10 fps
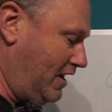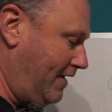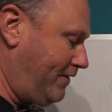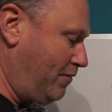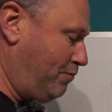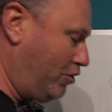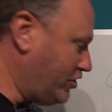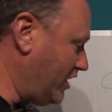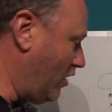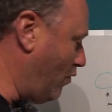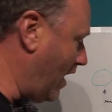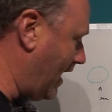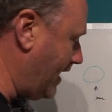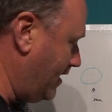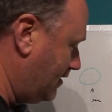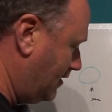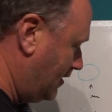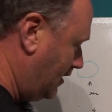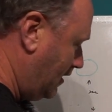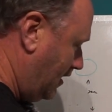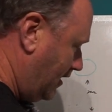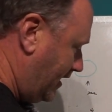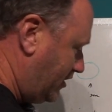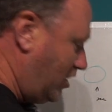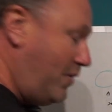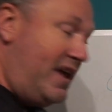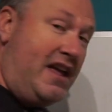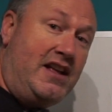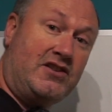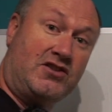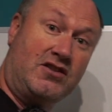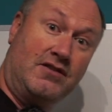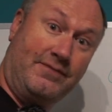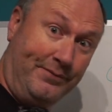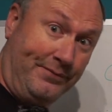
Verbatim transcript: if you push it away, guess who it hits?